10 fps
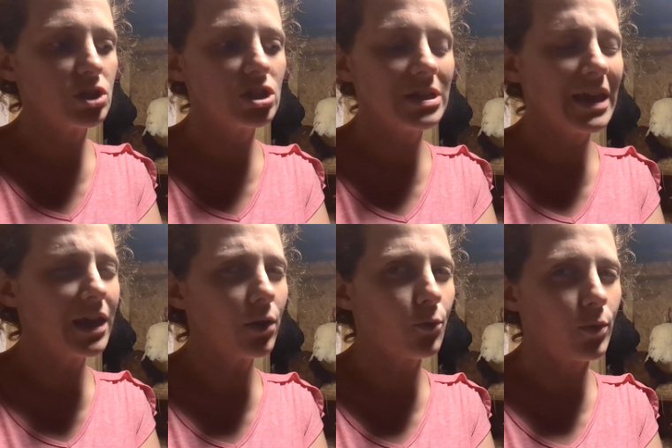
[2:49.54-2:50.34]
she
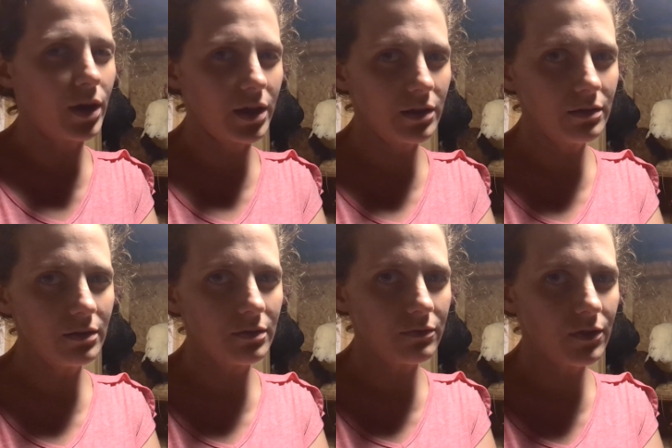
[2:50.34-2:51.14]
can't run
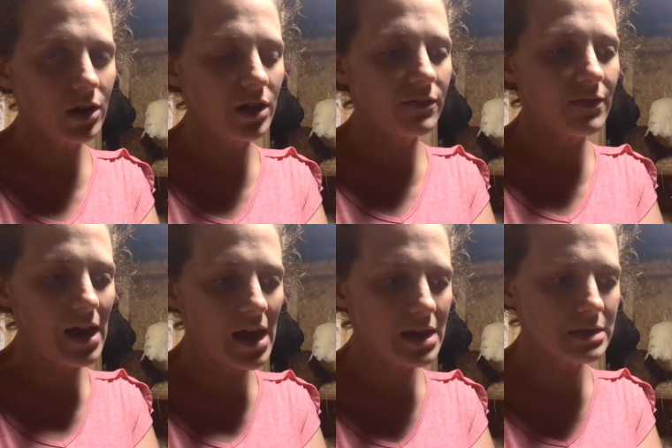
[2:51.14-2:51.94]
very
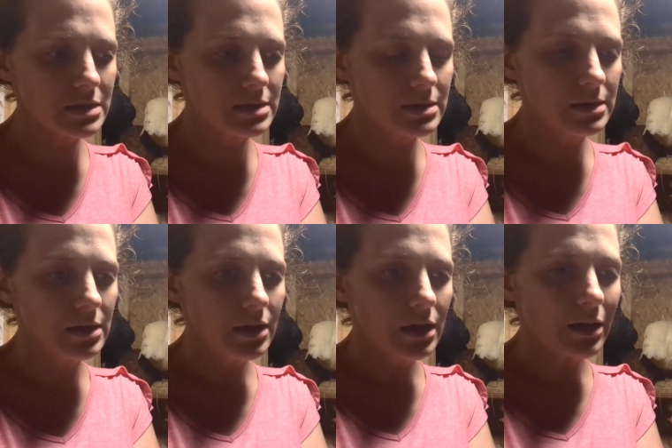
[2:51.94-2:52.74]
fast.
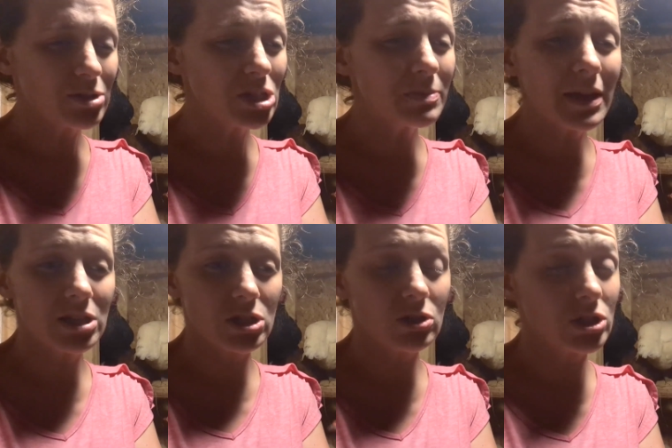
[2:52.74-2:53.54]
I mean, she
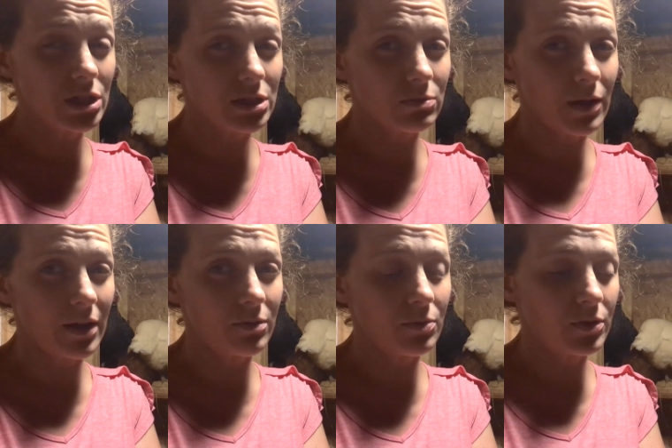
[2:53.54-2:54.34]
makes do, she gets
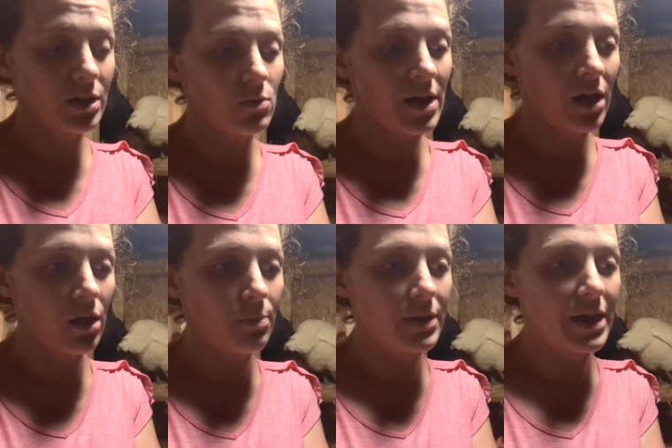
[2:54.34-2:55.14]
around pretty
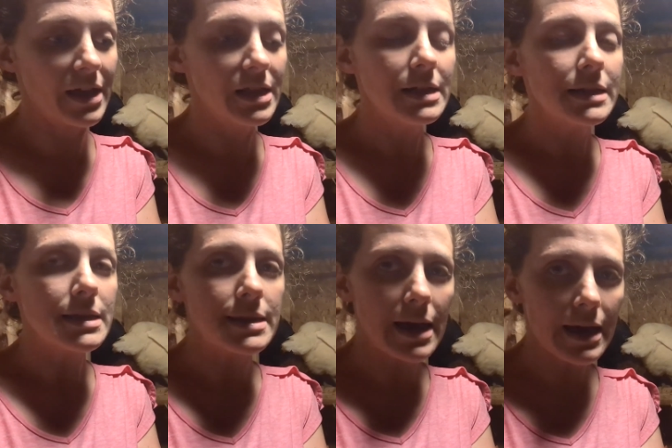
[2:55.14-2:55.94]
well, but
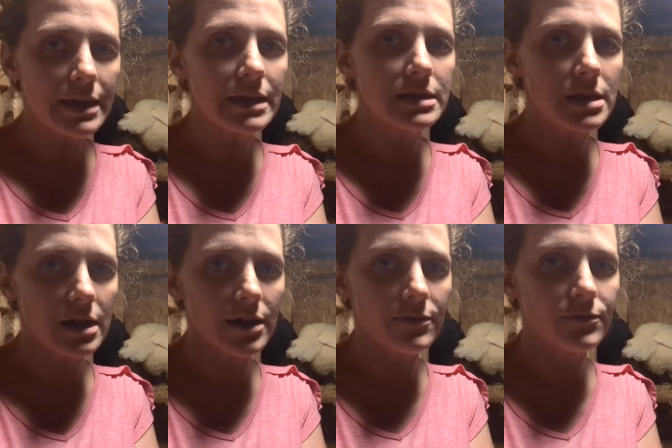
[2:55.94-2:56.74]
not
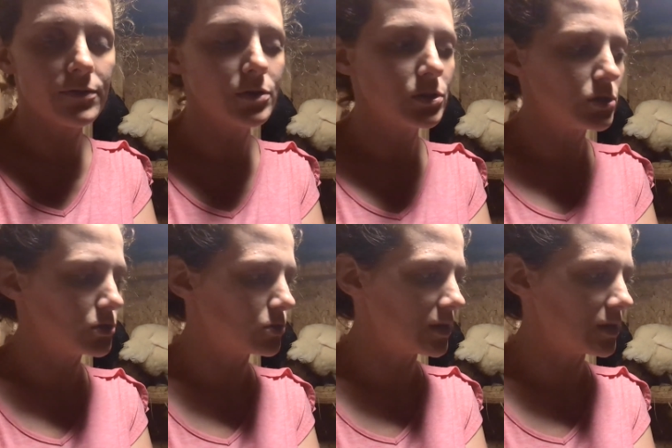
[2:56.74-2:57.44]
enough to